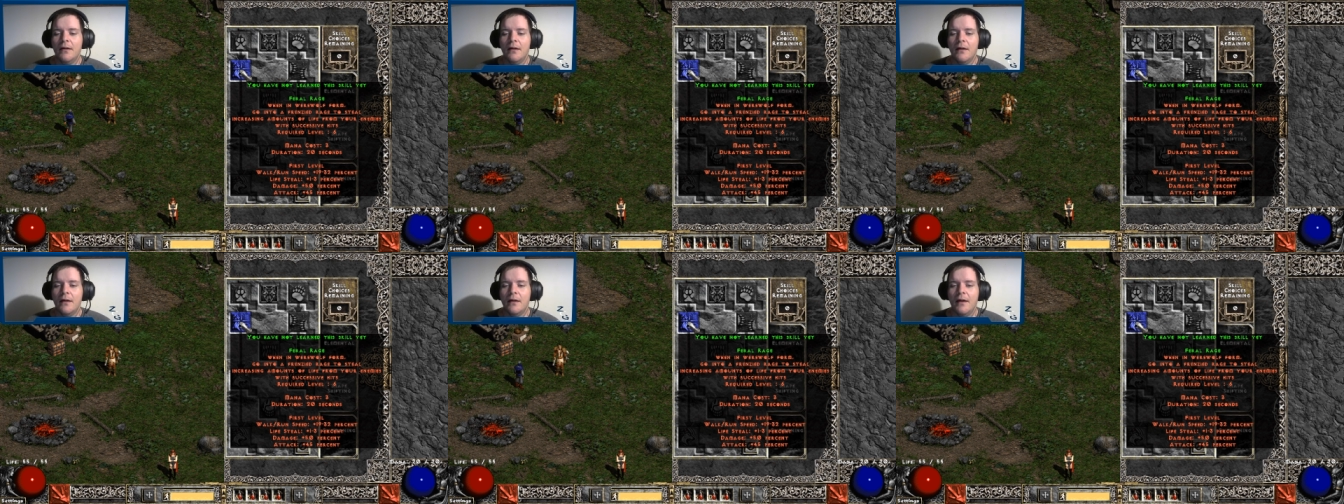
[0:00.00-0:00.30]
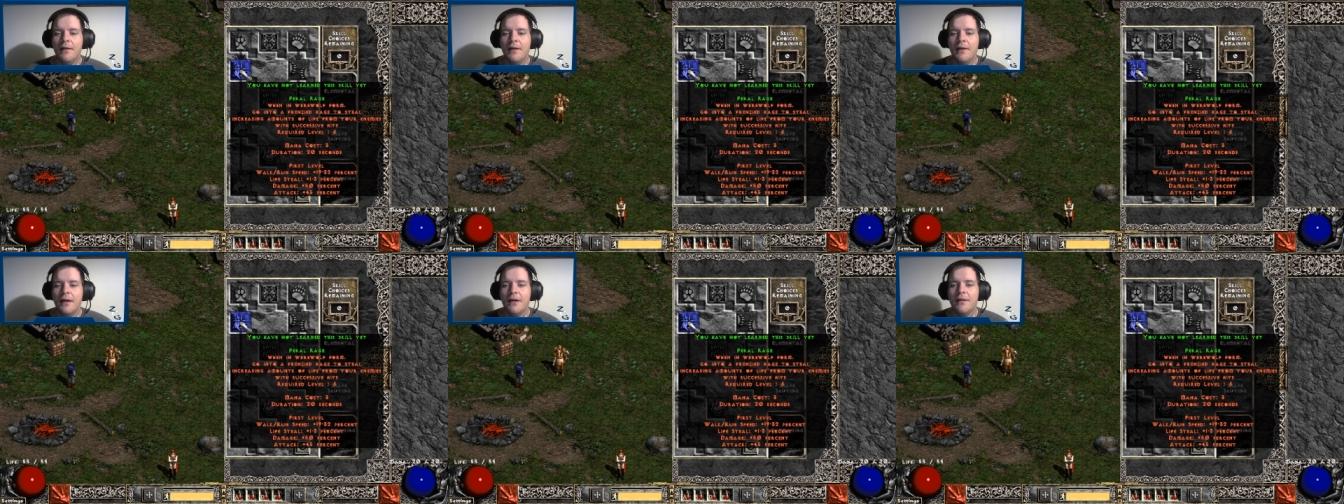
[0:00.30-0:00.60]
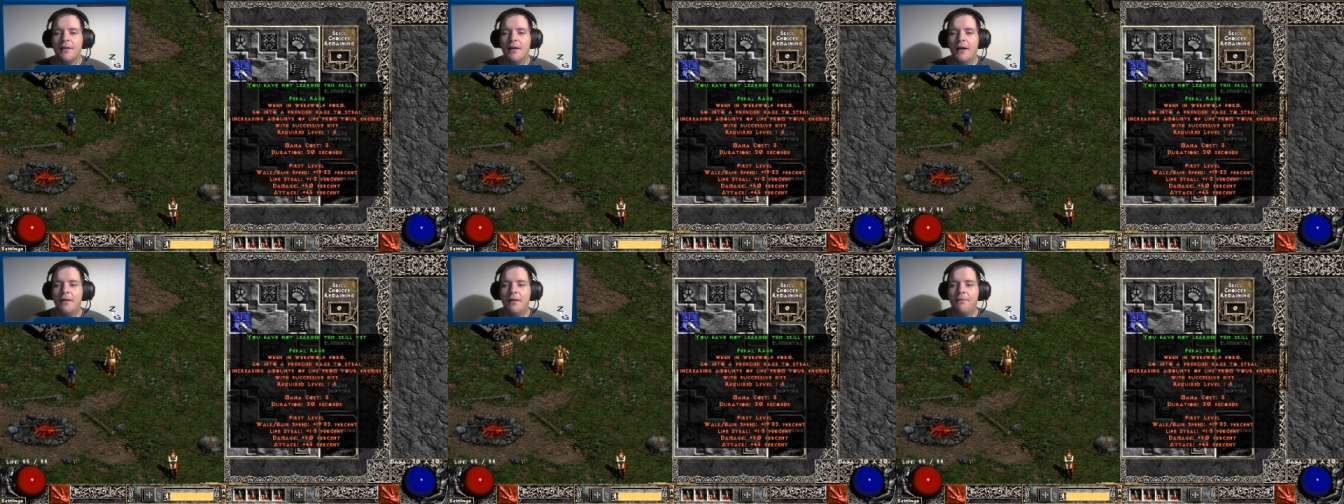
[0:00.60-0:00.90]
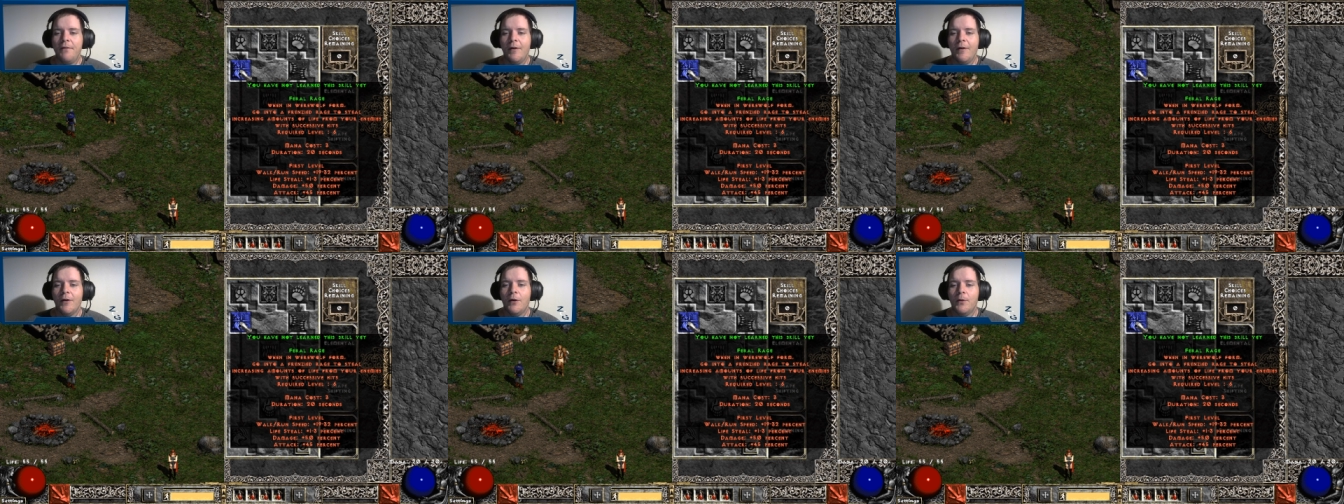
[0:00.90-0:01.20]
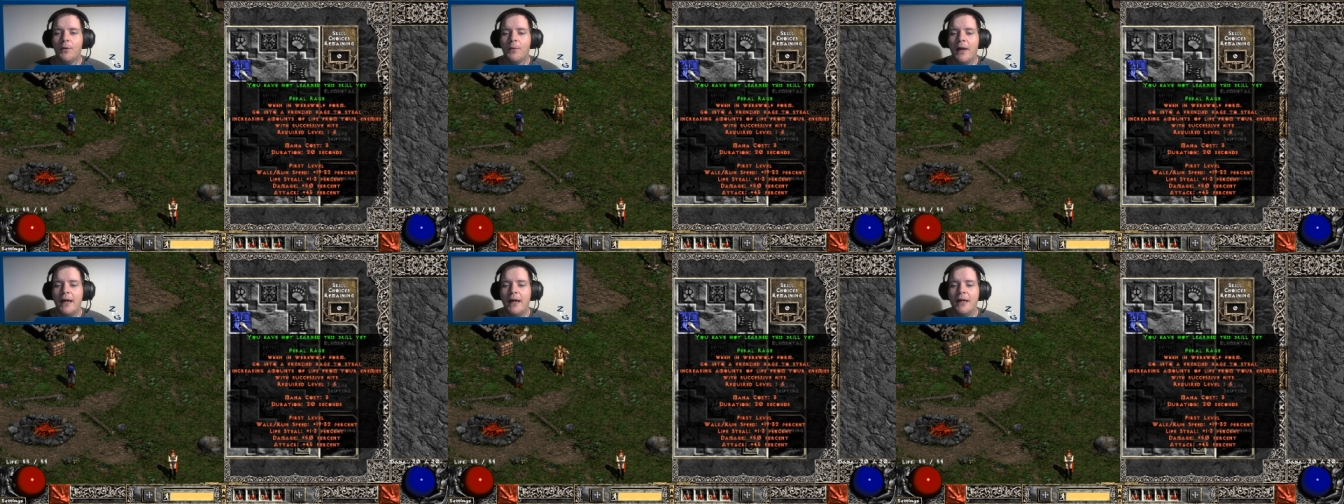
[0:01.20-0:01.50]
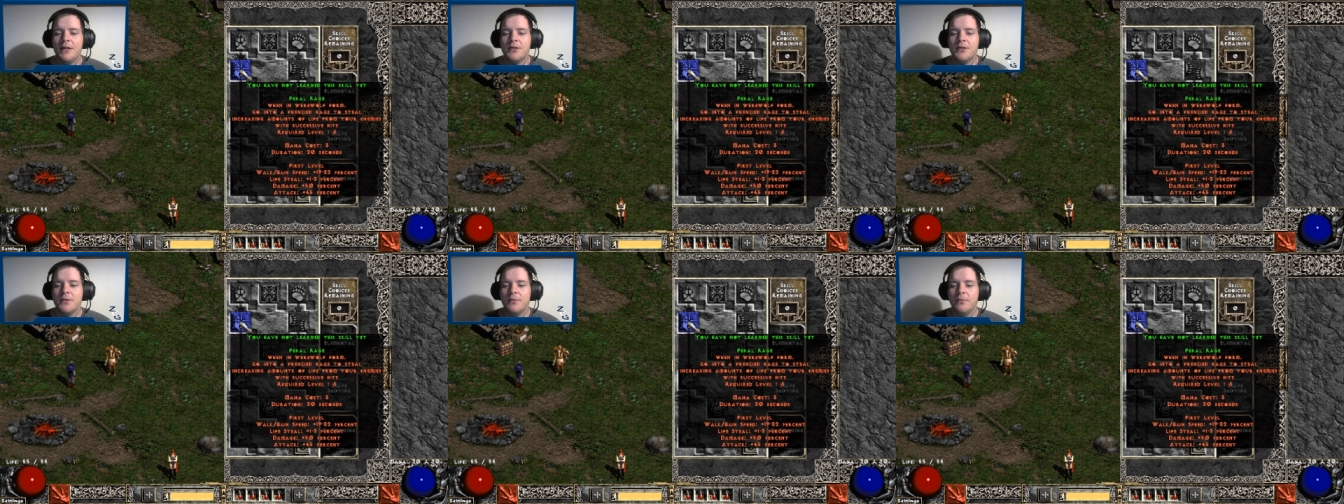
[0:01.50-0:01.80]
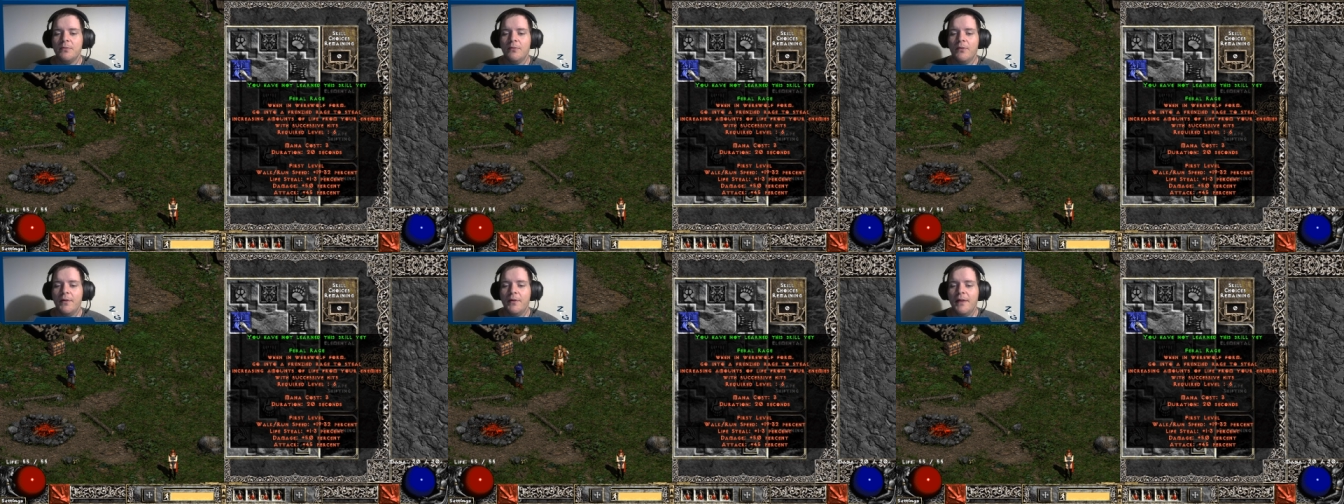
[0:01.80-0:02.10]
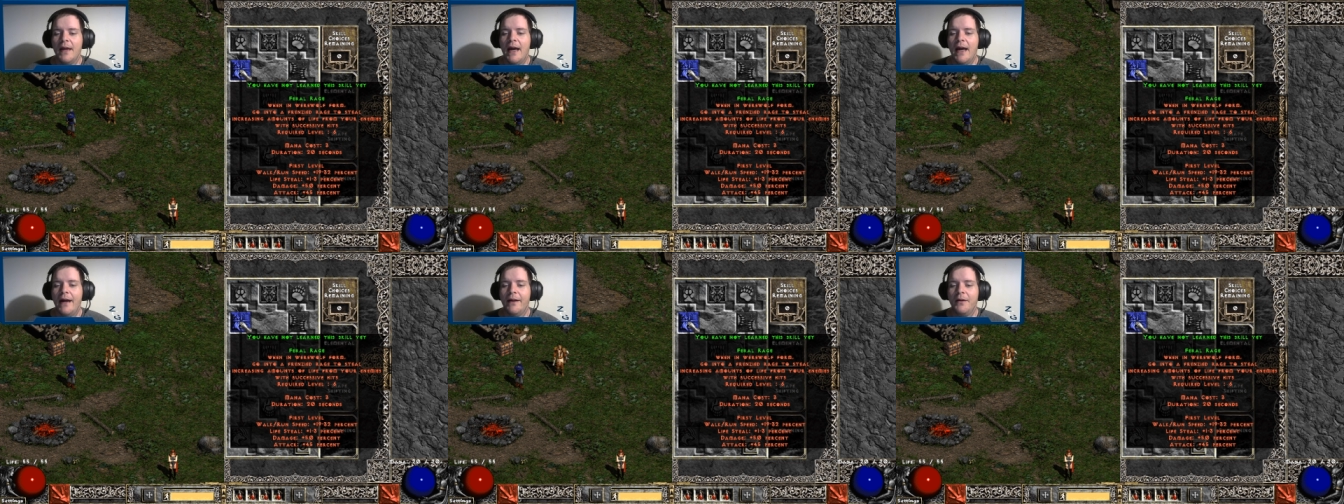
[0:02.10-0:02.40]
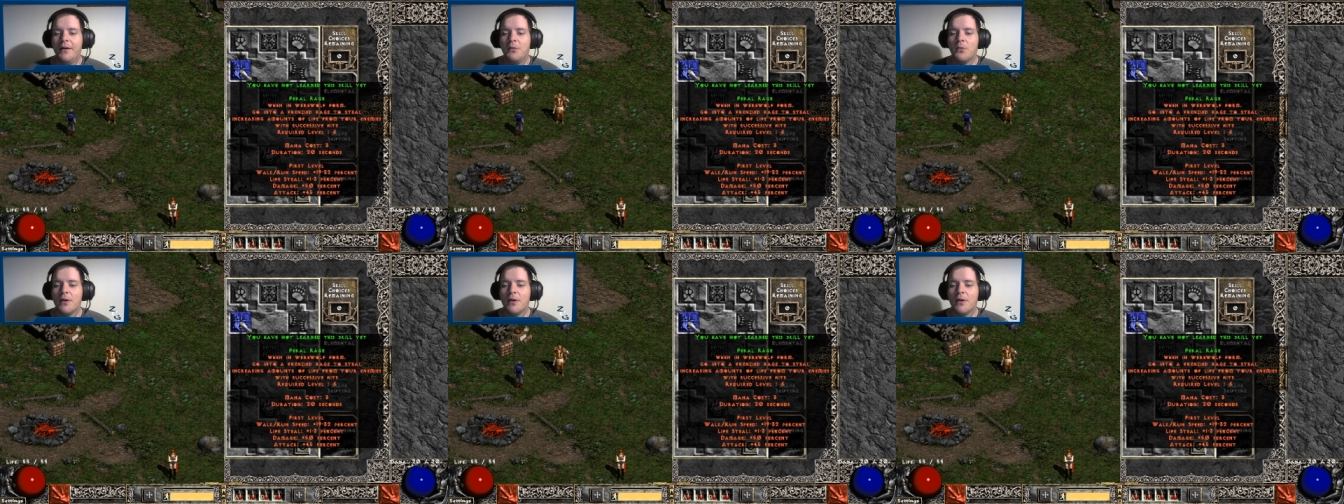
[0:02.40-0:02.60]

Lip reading: I think that Feral Rage with the added